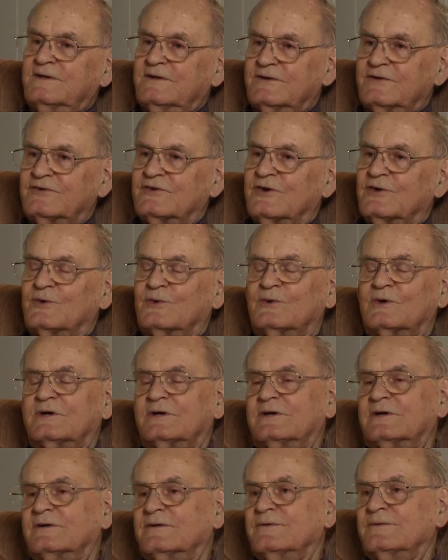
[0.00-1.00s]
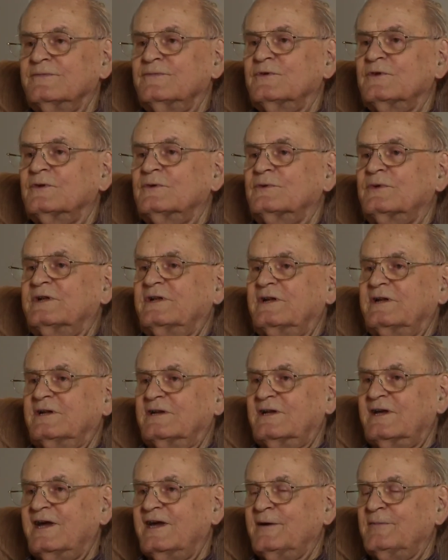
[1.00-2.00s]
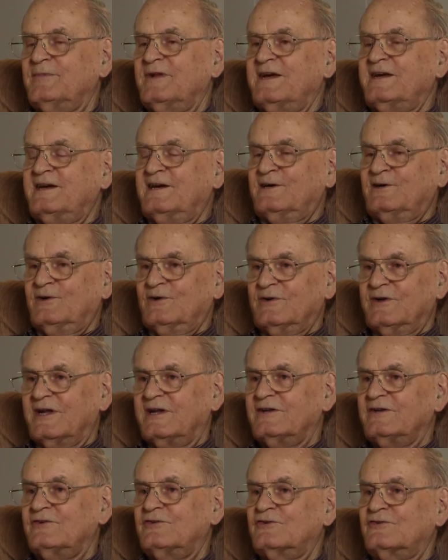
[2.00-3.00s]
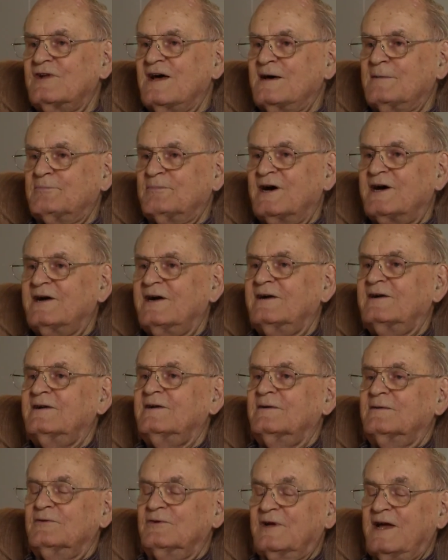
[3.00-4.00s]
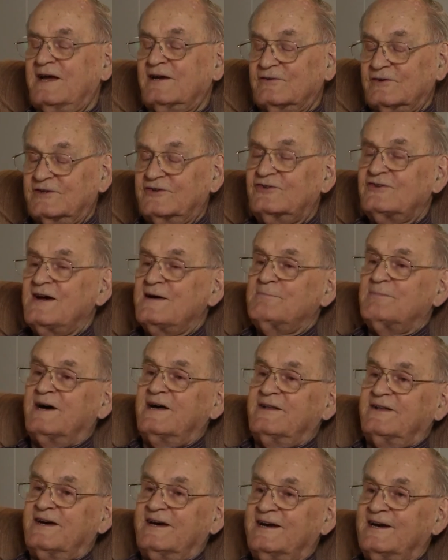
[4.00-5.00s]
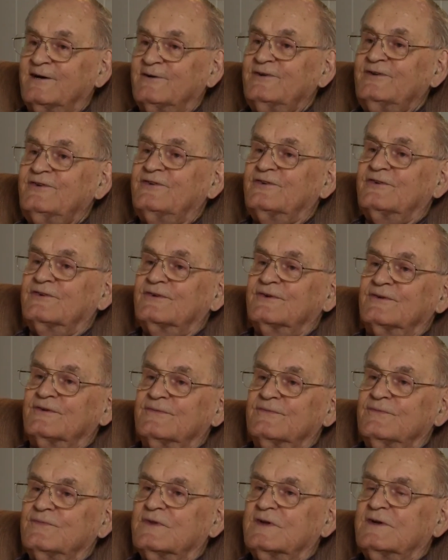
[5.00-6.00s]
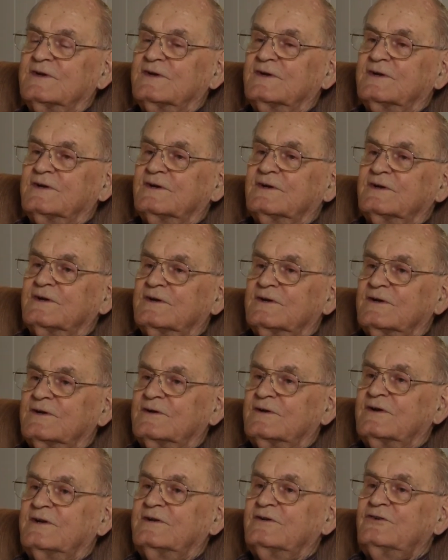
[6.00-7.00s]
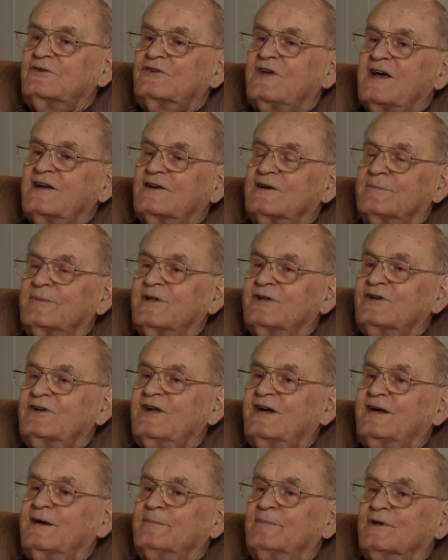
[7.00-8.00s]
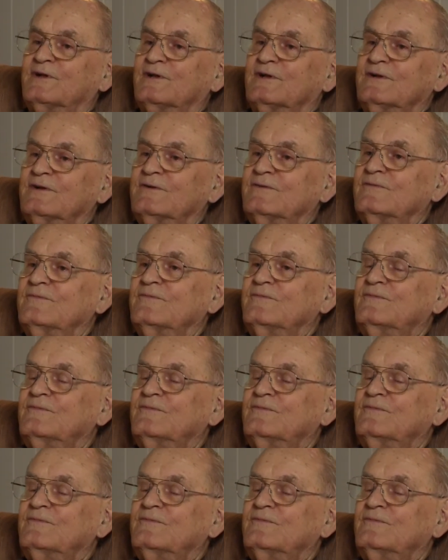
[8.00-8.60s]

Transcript: So when they came down, they stopped by, or actually stopped by the house. Just sat there by the table.